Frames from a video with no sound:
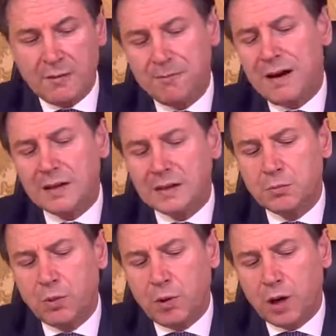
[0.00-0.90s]

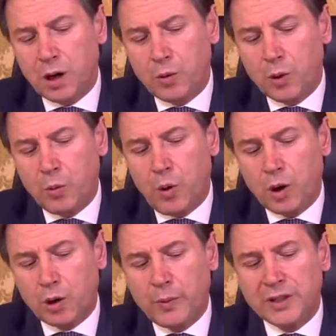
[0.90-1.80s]
Furthermore, we
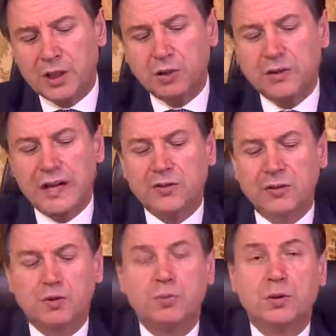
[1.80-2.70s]
work with
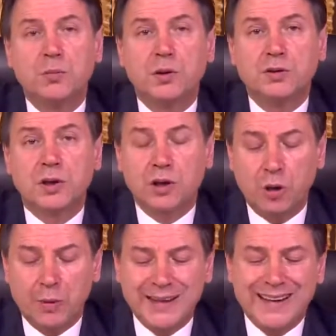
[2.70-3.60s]
UNESCO to promote a
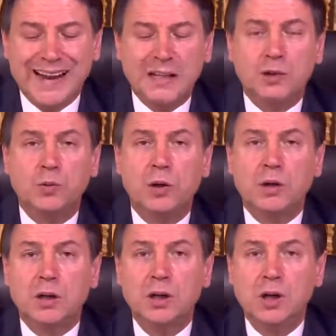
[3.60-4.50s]
global
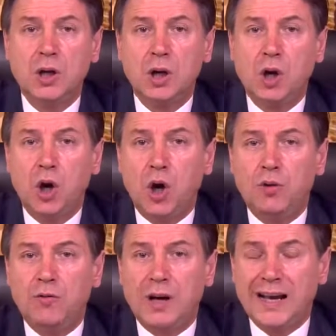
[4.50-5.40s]
network
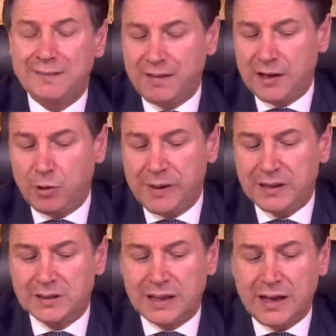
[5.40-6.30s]
of
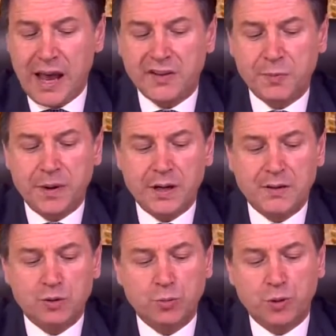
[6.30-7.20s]
environmental
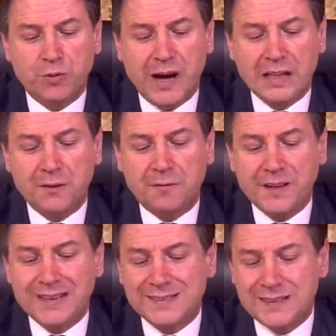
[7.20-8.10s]
experts to provide
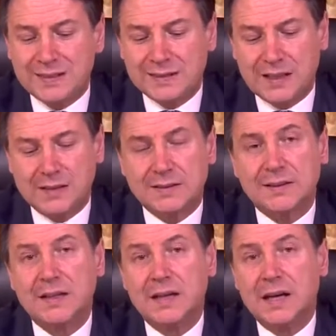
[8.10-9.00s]
free
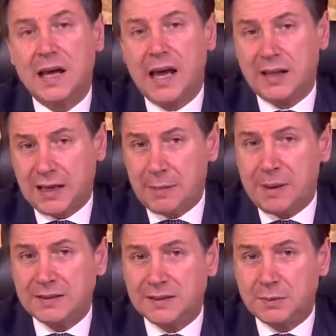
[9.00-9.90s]
assistance and
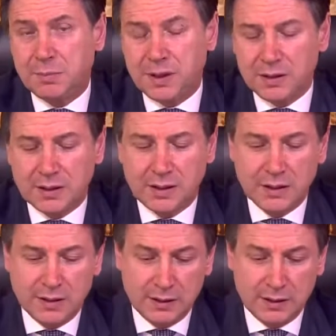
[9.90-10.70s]
capacity building